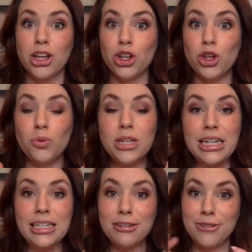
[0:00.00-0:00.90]
You
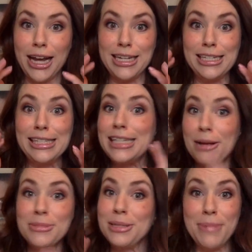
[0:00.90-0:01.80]
need to find
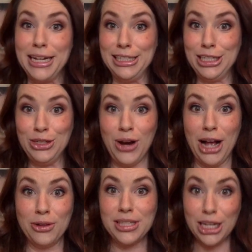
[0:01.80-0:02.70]
some space in your
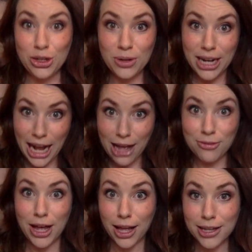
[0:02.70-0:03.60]
house that you can have
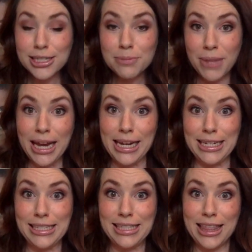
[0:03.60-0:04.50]
a
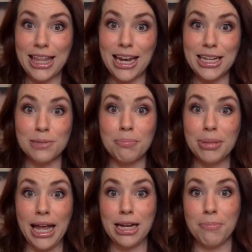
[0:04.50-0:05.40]
space that is
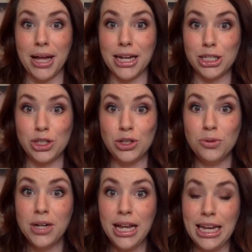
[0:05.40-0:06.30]
blank behind
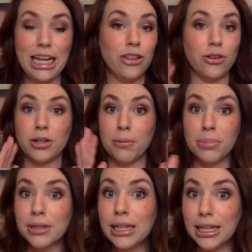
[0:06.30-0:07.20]
you, either
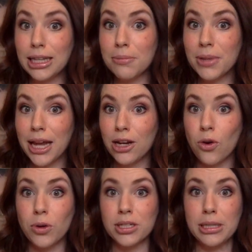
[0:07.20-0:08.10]
completely blank
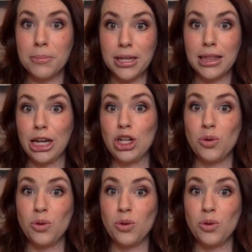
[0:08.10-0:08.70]
or something that you